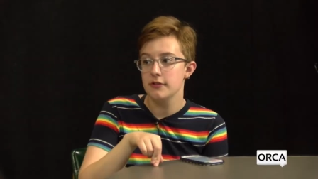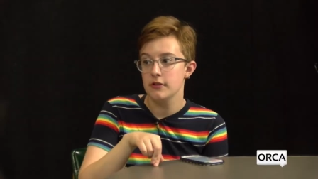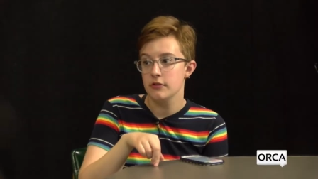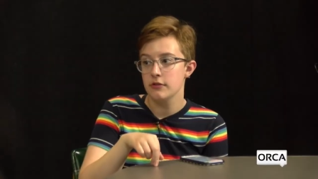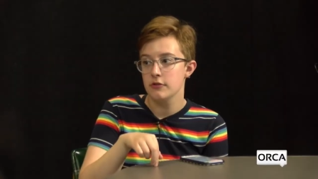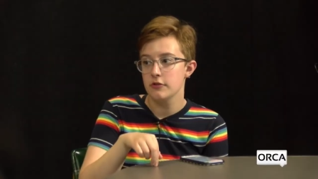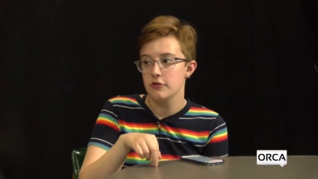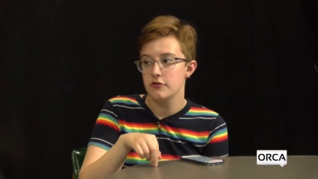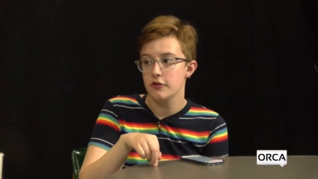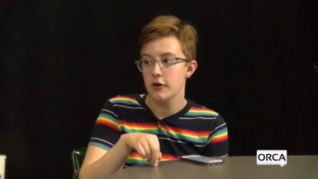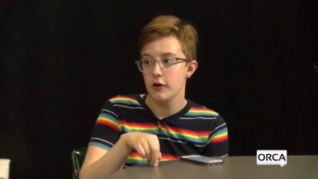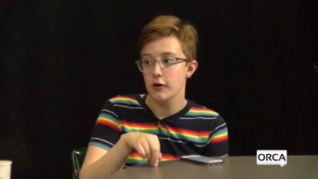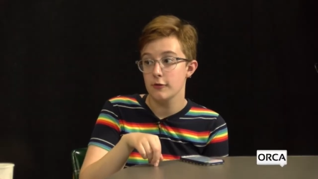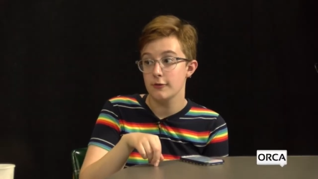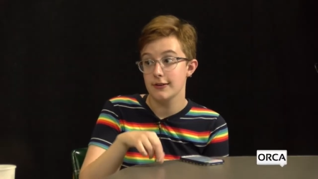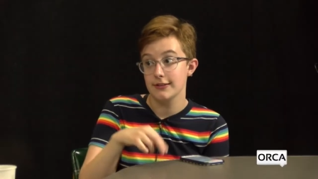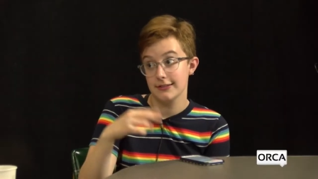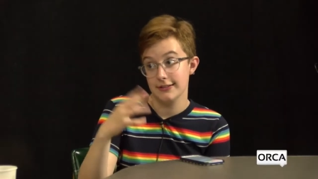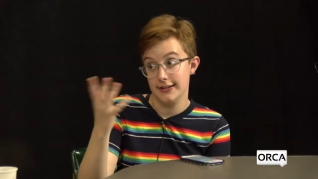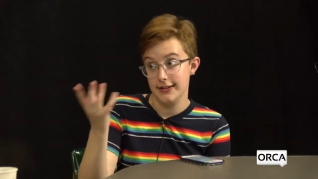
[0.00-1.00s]
in the
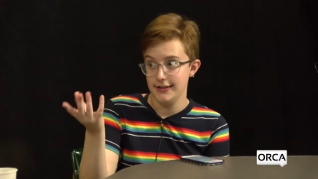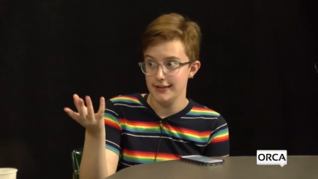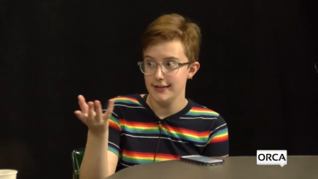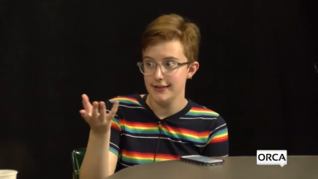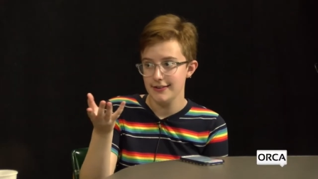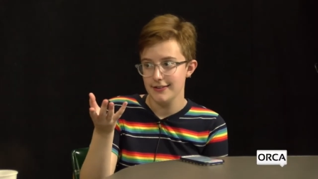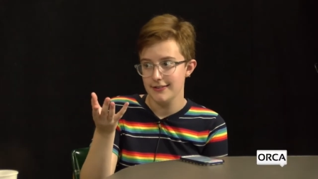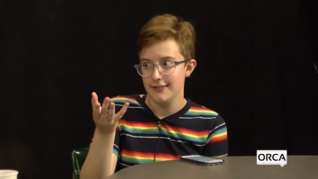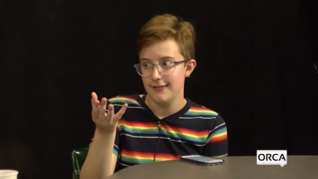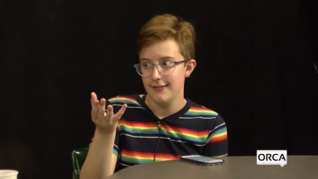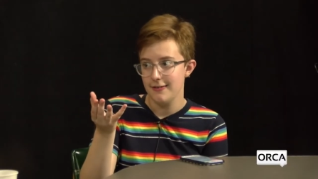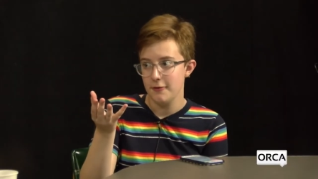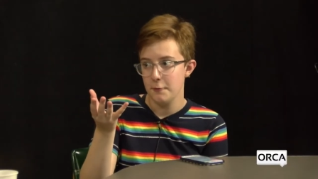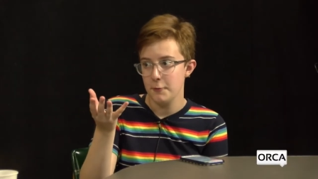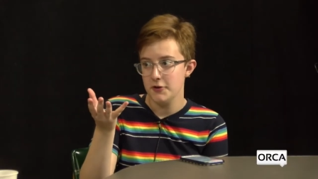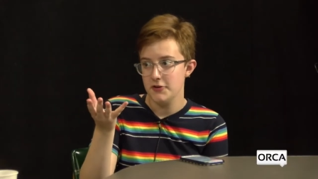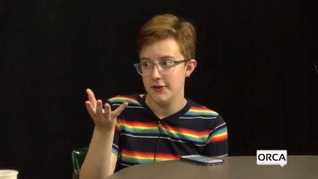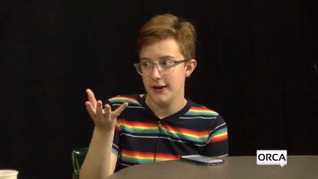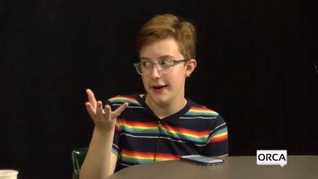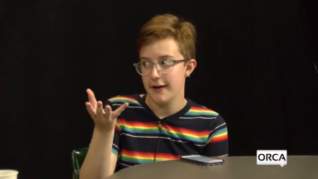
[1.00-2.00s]
show Glee,
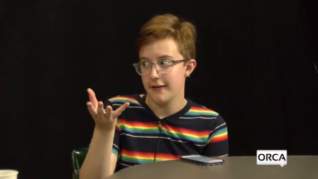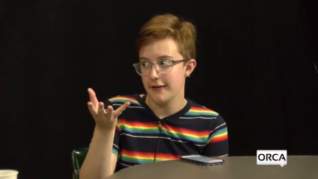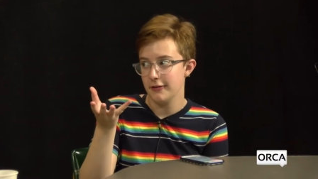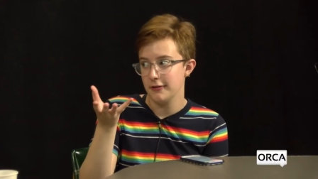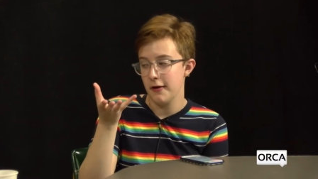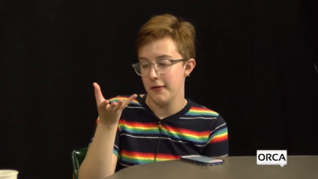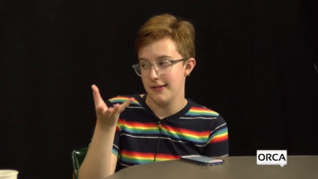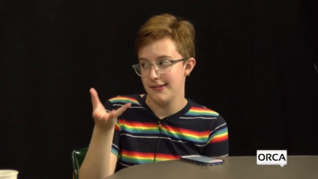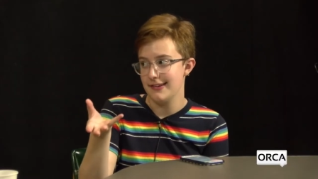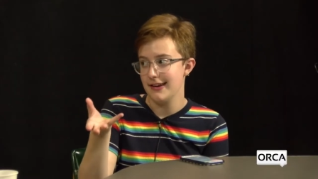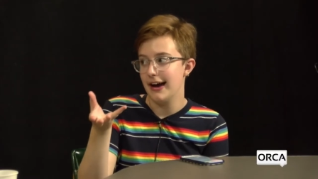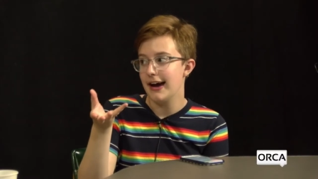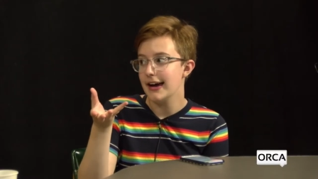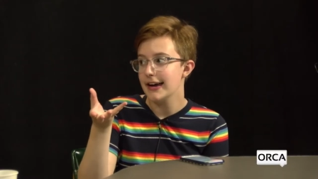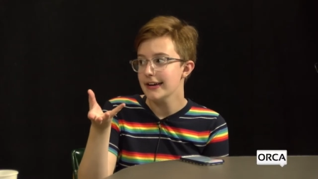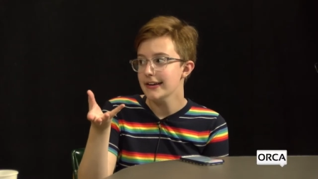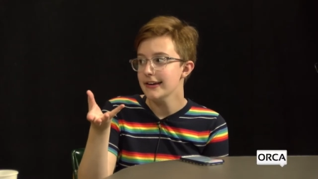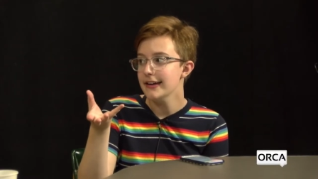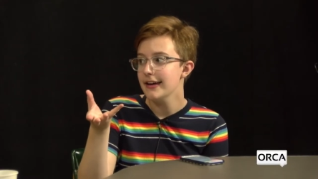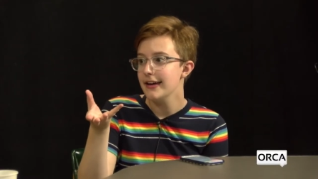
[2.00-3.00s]
which aired in
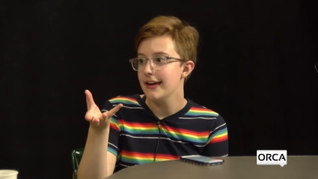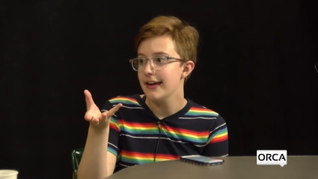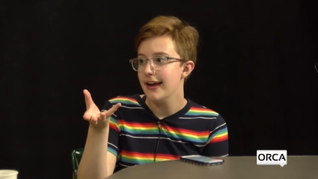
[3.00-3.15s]
2009,